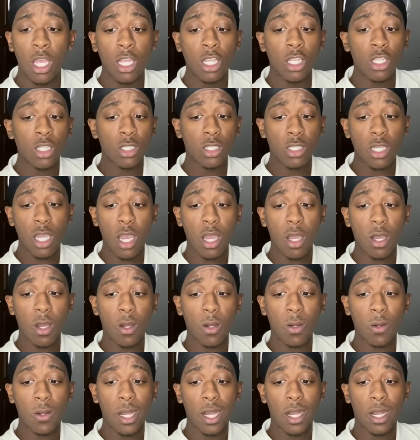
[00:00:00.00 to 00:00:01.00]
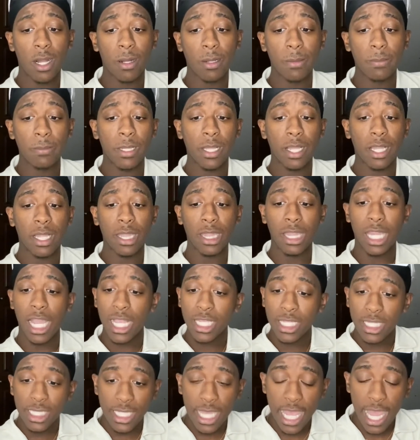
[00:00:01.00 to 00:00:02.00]
So
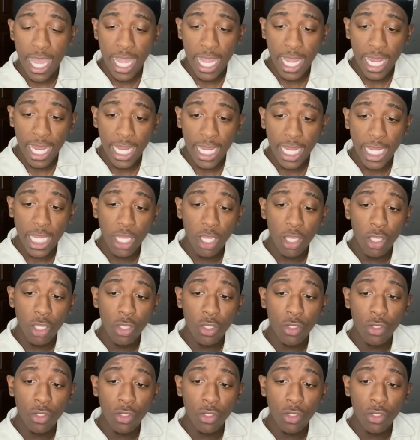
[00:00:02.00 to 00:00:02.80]
let's say